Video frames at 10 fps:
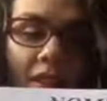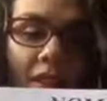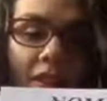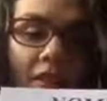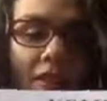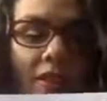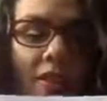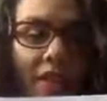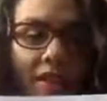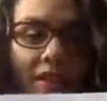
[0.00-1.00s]
got
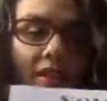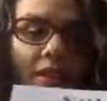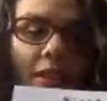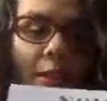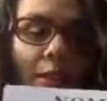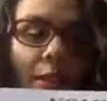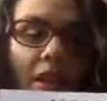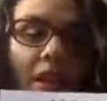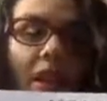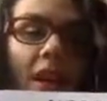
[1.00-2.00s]
the ending
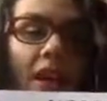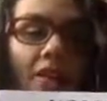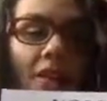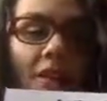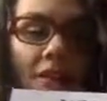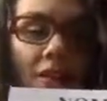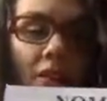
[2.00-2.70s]
because